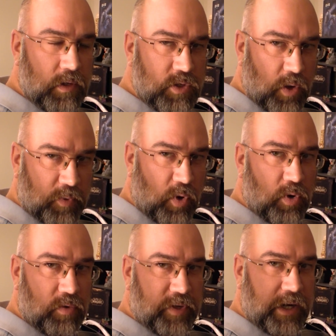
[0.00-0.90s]
So I'm going
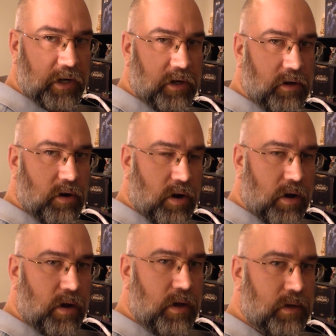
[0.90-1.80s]
over here
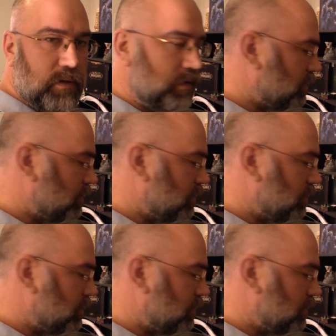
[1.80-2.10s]
on